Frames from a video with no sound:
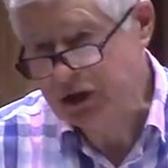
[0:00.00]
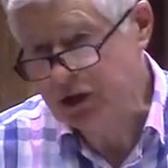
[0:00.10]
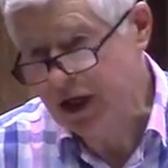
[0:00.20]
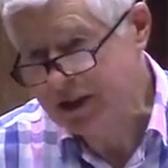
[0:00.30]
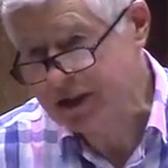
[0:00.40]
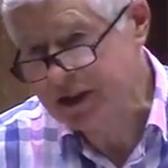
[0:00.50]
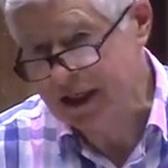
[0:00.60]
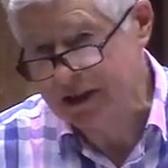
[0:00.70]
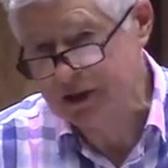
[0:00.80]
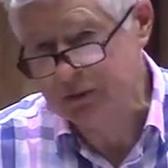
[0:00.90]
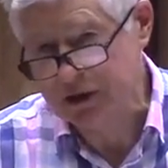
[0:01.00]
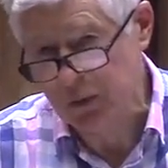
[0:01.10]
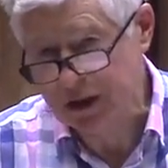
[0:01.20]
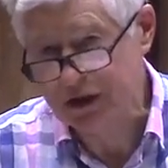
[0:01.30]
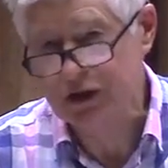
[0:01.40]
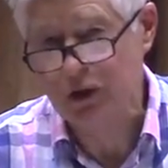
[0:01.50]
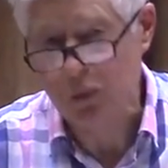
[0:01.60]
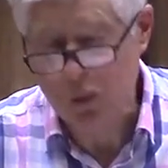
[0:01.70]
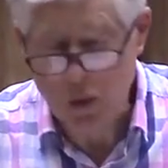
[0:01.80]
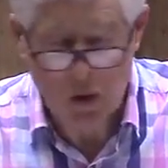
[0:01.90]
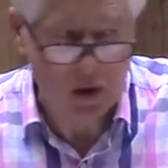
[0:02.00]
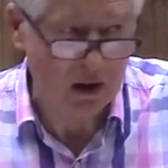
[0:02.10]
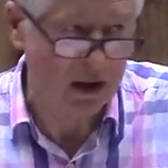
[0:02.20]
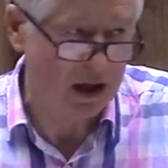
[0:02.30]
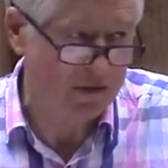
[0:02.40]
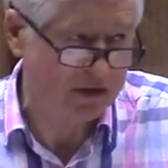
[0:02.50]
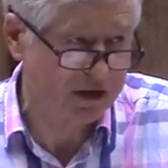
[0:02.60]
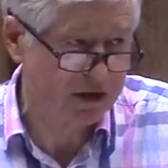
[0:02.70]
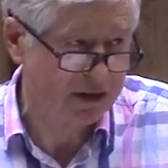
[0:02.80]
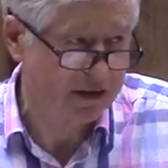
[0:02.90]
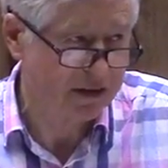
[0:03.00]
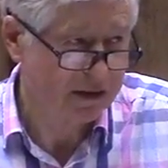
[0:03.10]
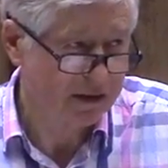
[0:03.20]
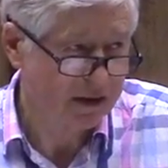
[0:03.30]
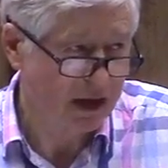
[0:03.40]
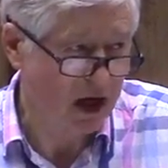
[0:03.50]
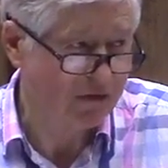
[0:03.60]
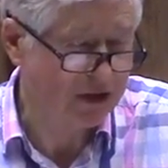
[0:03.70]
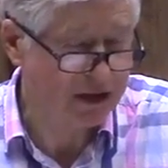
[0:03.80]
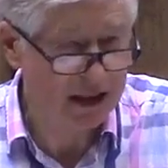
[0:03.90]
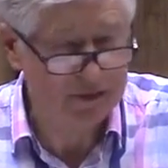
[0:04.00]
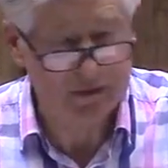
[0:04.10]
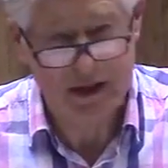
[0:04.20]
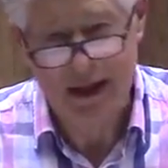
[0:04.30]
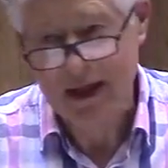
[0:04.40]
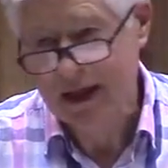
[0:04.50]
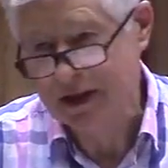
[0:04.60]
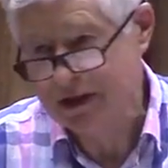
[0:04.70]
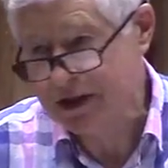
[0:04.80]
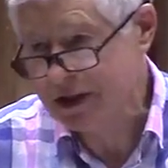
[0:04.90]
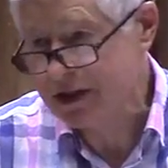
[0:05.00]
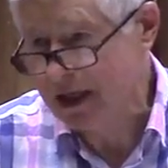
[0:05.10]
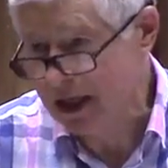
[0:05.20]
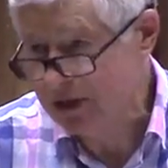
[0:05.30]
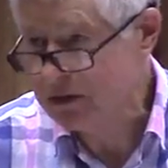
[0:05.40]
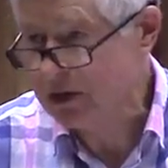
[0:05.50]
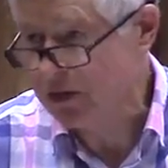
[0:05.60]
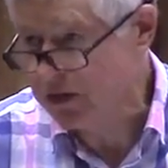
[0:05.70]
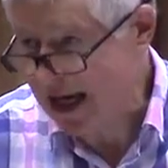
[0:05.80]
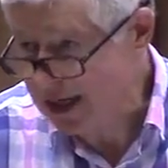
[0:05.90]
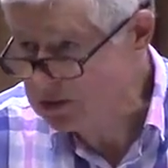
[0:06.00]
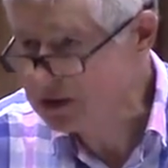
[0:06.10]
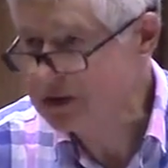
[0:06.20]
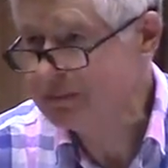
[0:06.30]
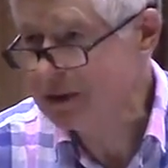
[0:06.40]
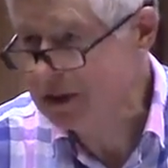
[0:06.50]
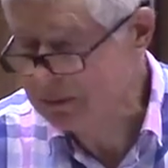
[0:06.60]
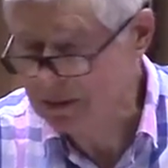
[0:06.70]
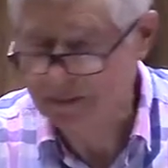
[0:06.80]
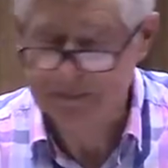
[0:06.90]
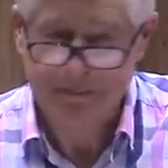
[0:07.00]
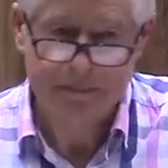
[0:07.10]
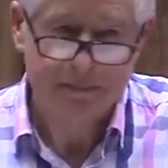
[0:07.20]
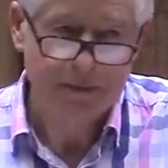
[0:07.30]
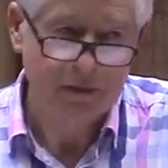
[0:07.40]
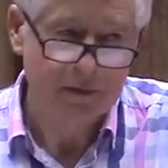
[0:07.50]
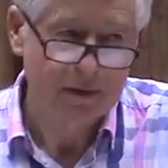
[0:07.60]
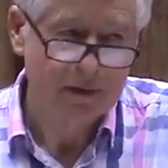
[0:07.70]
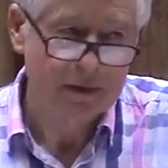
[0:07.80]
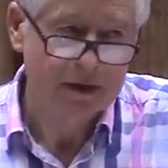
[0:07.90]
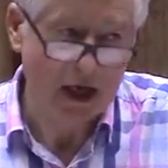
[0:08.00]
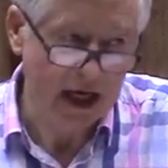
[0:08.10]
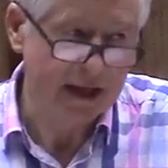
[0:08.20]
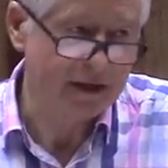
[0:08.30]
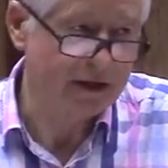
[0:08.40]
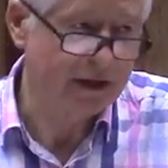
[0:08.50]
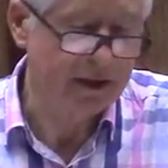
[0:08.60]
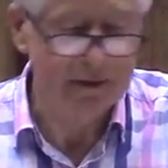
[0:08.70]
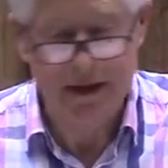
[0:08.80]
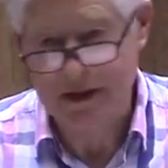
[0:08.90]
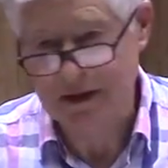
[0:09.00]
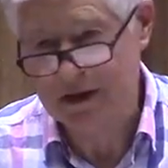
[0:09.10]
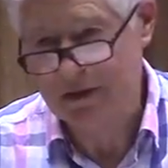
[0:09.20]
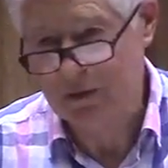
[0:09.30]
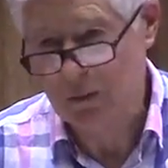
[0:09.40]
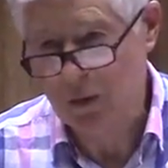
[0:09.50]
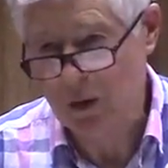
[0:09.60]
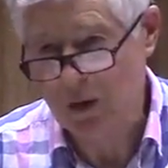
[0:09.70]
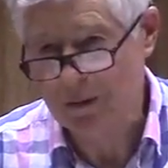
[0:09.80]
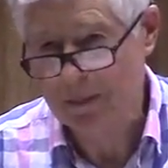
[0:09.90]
the United States, which went to war over, over slavery. And 600,000 people died in the American Civil War.